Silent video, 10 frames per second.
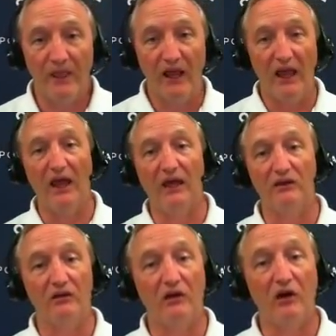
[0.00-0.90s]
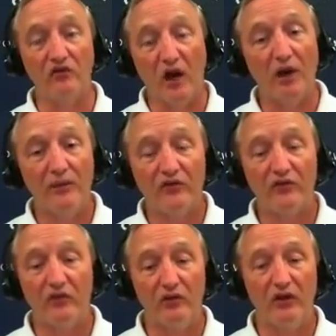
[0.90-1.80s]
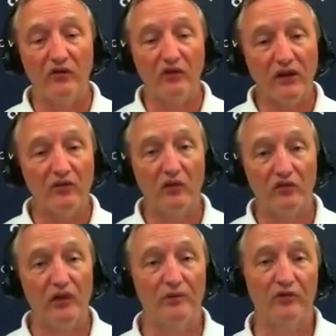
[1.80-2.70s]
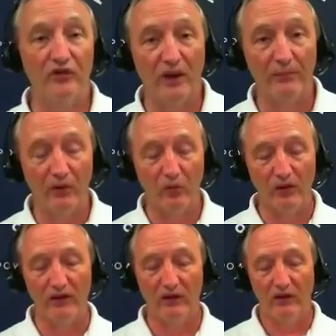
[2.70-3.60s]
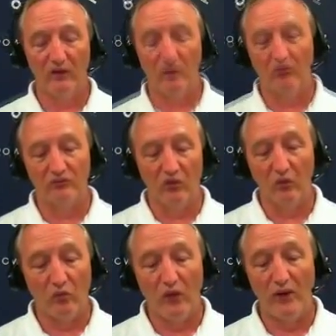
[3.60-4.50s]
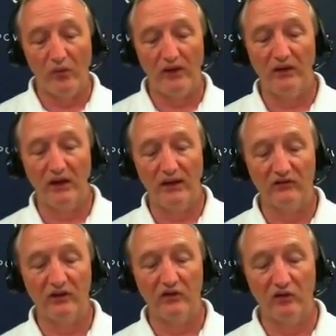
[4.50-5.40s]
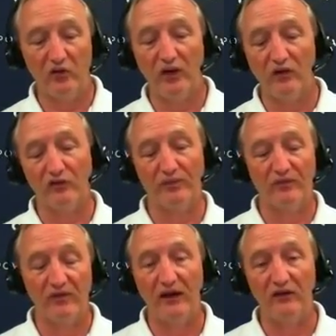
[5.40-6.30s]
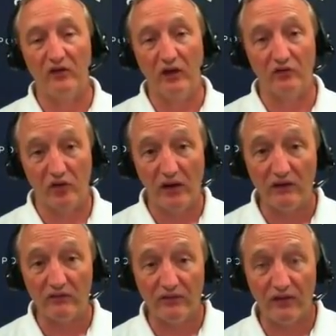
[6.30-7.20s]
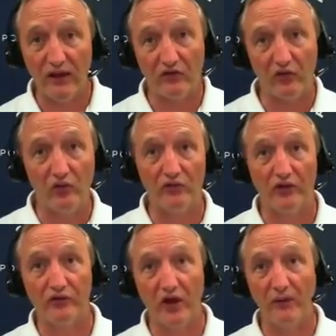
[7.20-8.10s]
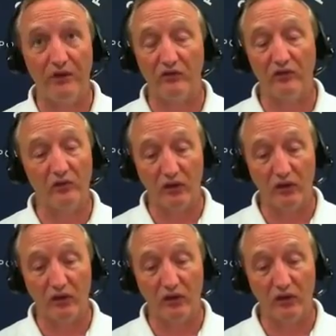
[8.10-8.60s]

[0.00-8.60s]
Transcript: And our job is to get those numbers up. And the way we intend to do it is to provide training for flight schools on topics.